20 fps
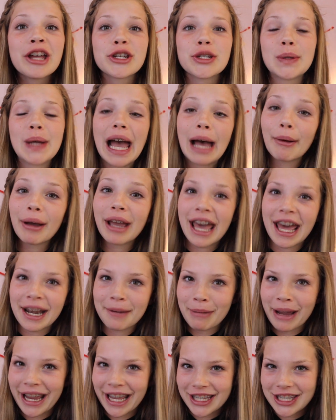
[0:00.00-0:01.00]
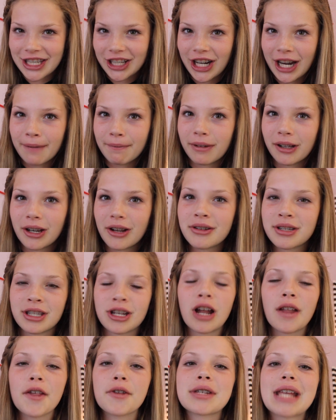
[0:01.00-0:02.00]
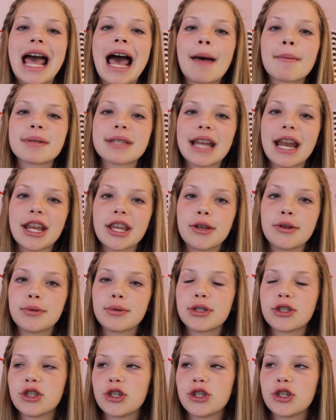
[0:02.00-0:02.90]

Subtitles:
to how I edit my Instagram photos and all those apps that I use